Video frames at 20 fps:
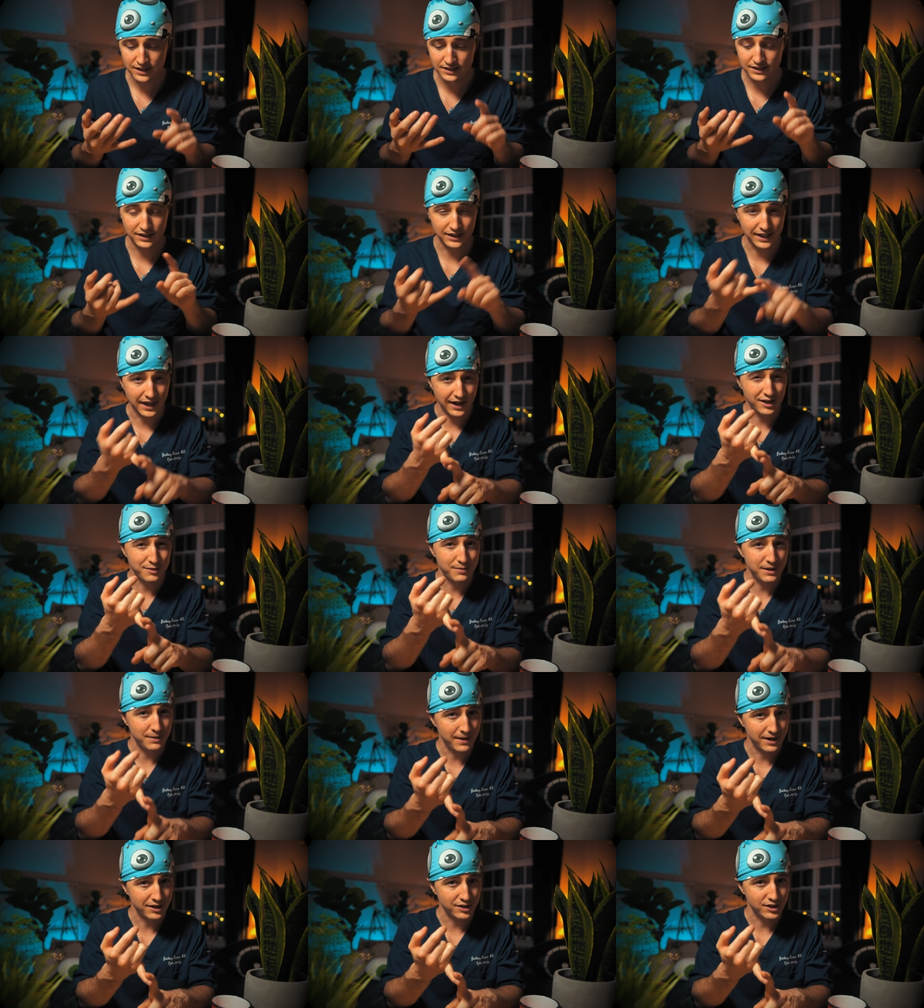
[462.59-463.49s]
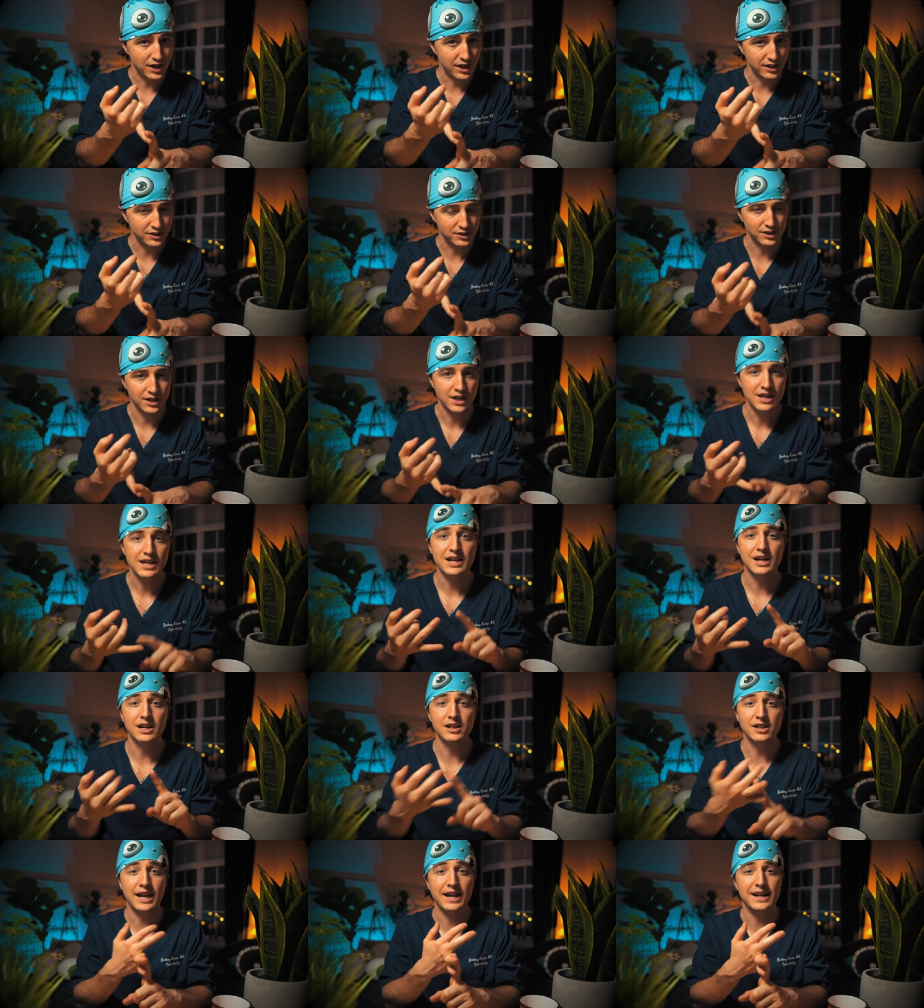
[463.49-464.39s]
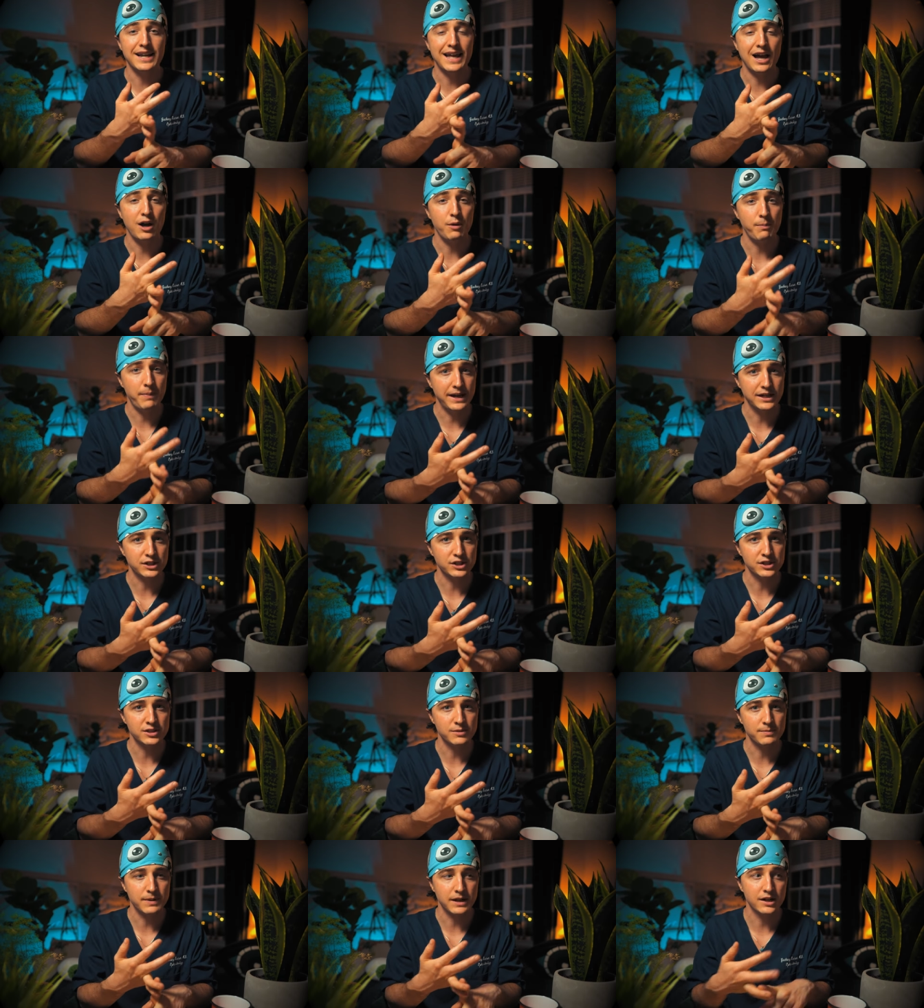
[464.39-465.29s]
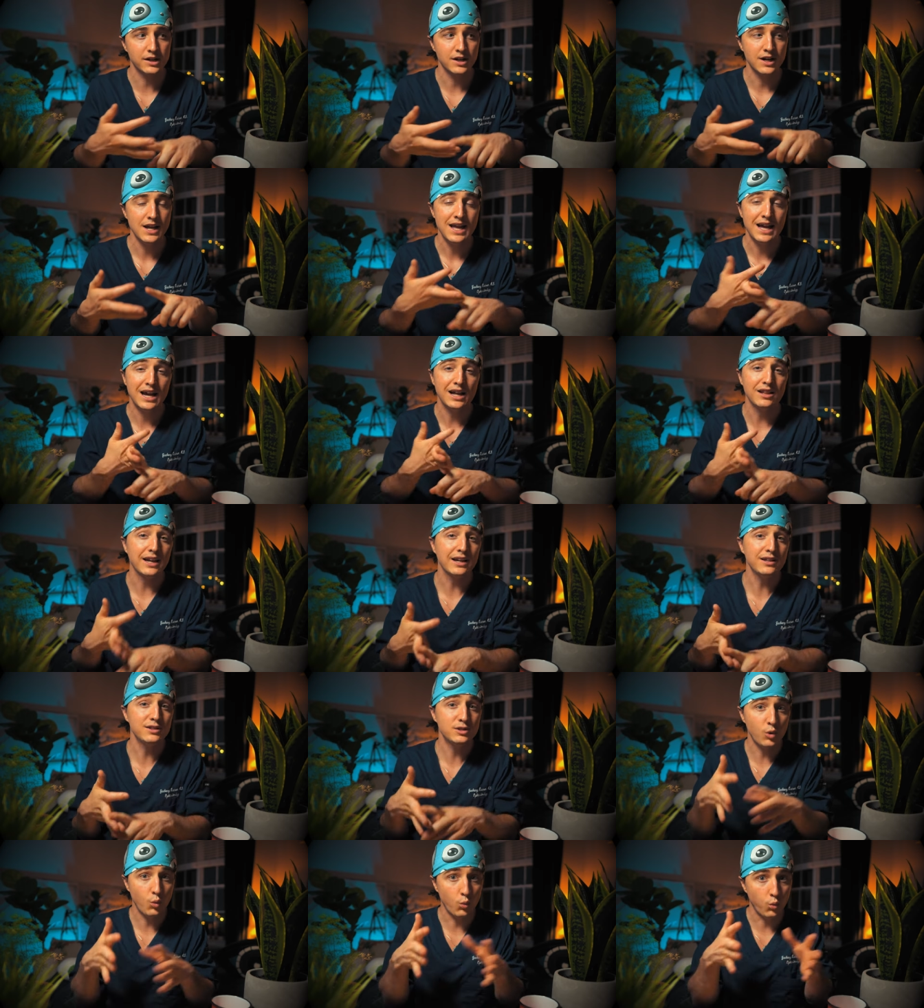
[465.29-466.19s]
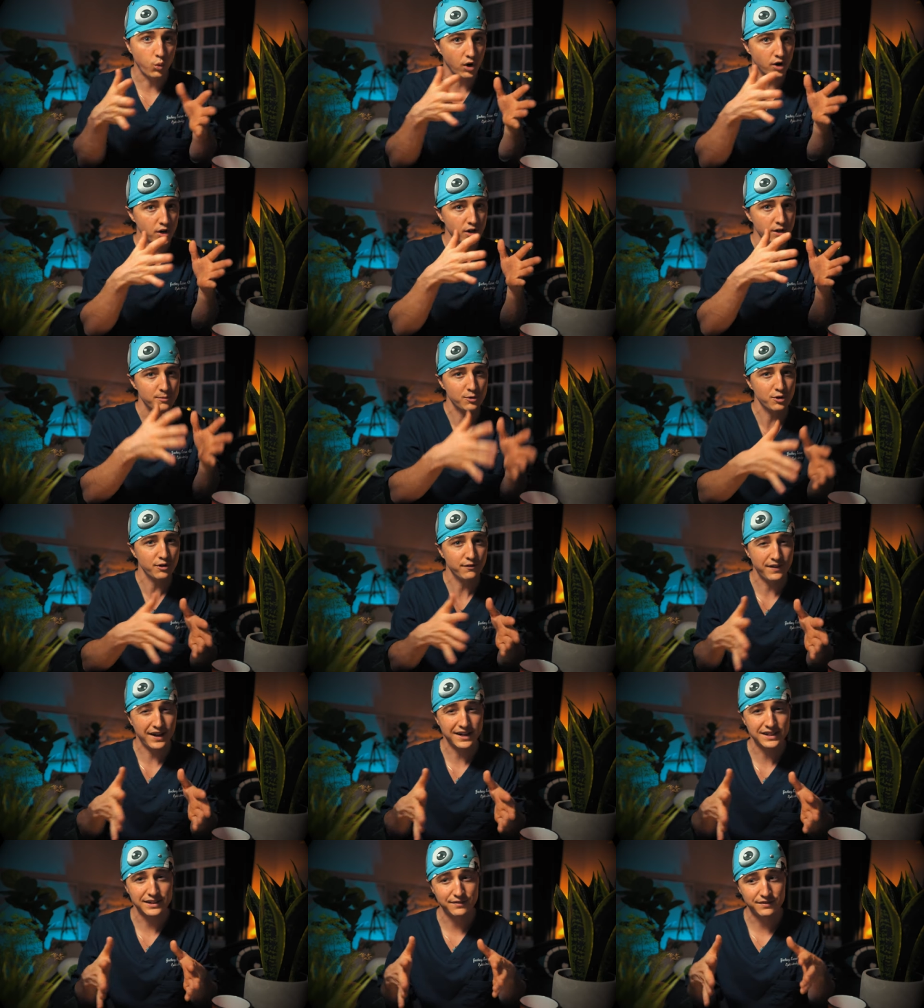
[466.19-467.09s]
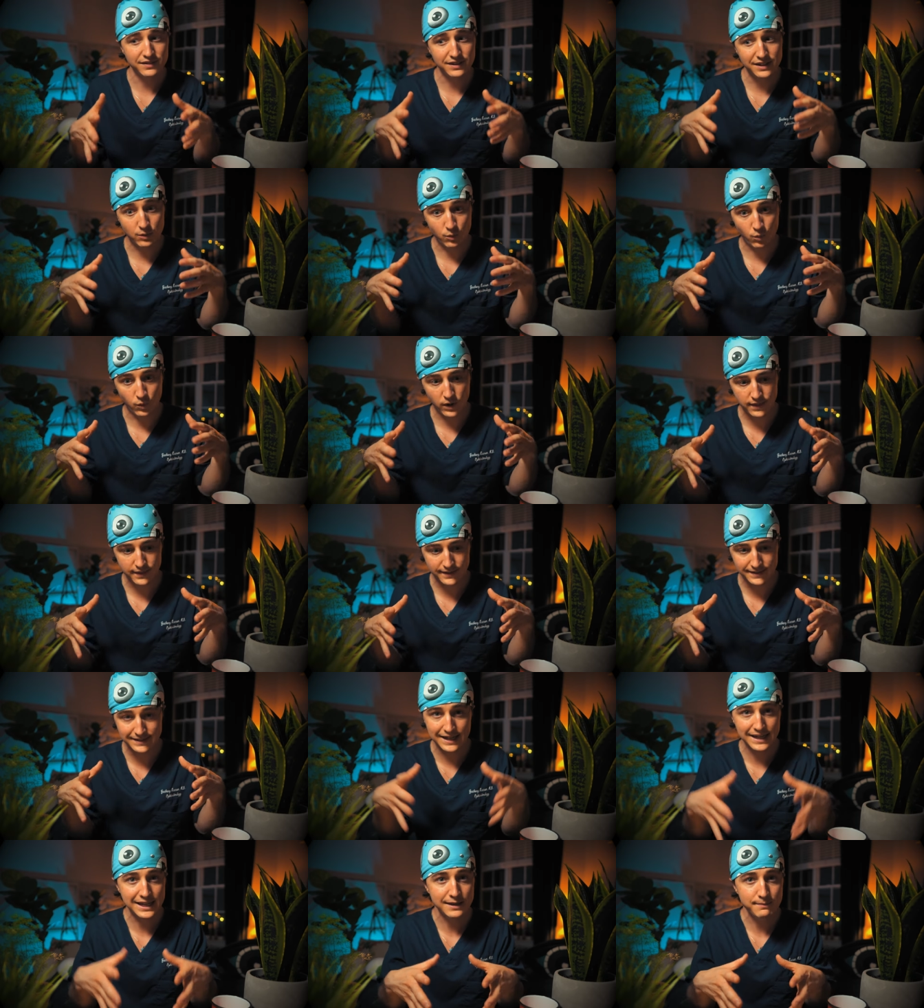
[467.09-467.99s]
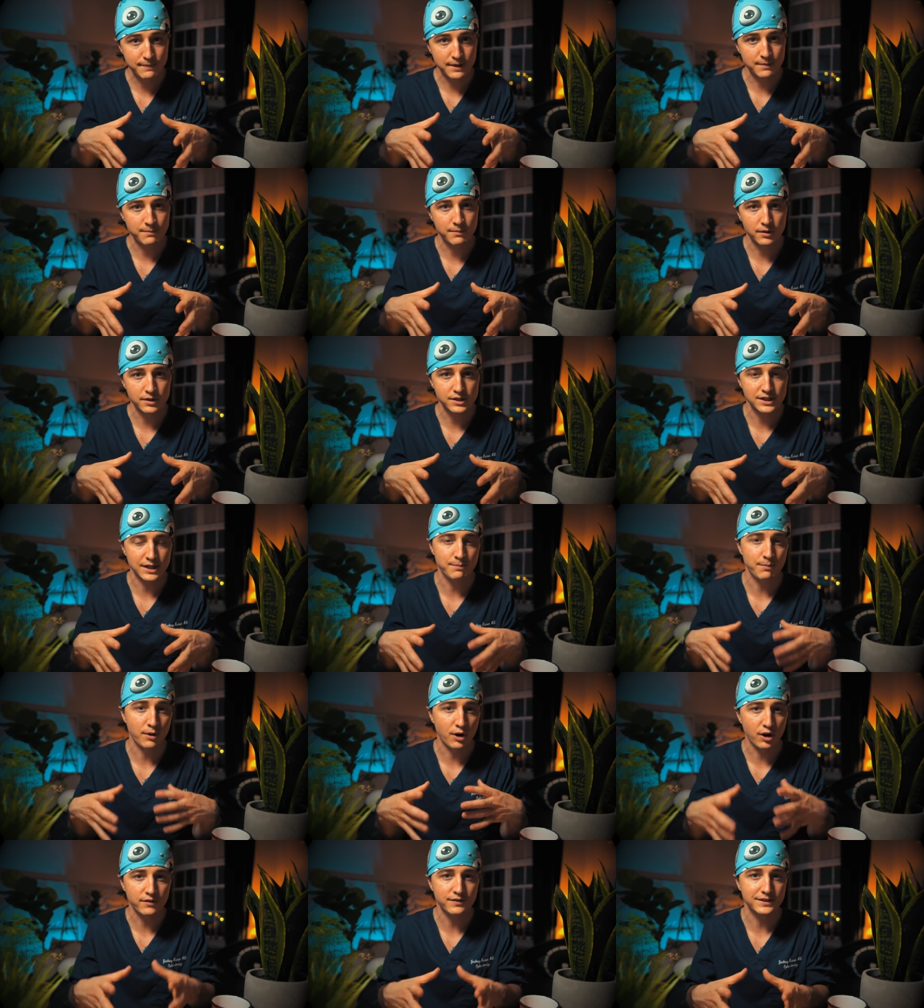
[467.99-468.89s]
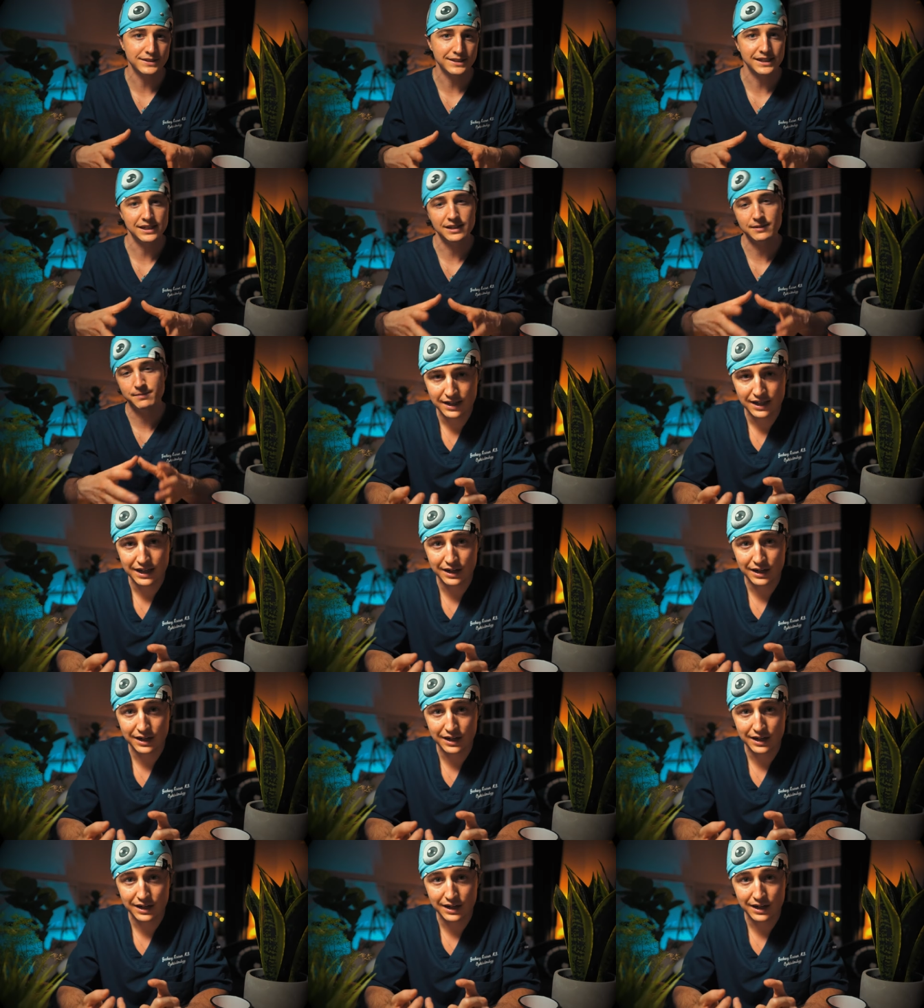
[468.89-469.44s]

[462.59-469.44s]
that allow you to be a better doctor, allow you to help patients better, allow you to work more effectively with team members and part of a team.